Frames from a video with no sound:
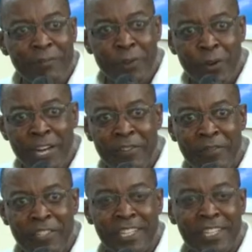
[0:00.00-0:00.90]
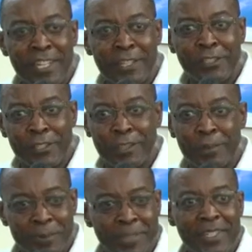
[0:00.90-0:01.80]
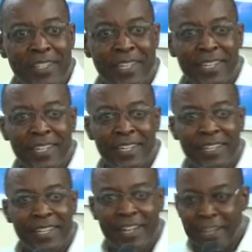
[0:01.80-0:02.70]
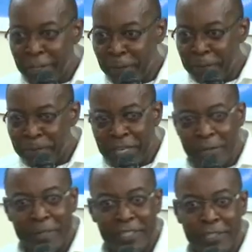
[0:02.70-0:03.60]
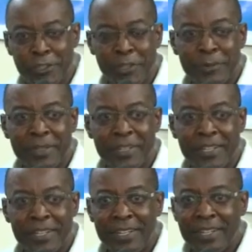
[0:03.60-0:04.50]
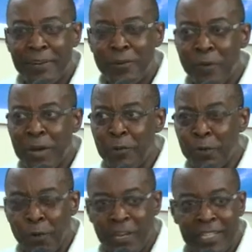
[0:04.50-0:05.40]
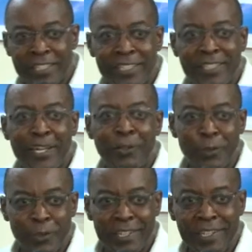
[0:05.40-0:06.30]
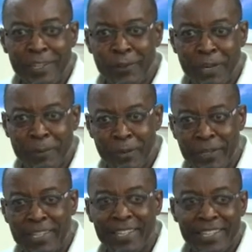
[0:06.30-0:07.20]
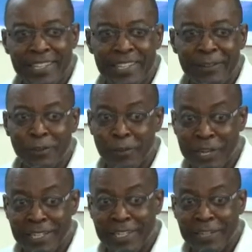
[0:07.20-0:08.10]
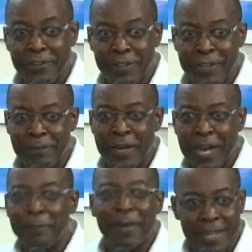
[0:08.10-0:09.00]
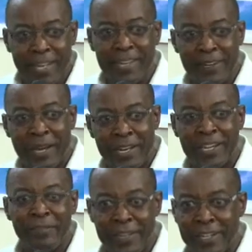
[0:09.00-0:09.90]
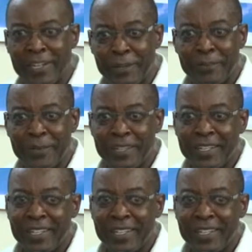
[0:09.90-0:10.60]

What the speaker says: if you don't have efficient health system, management system, one would collect insulin in Joramogi, because you can't identify them, come again under a different name,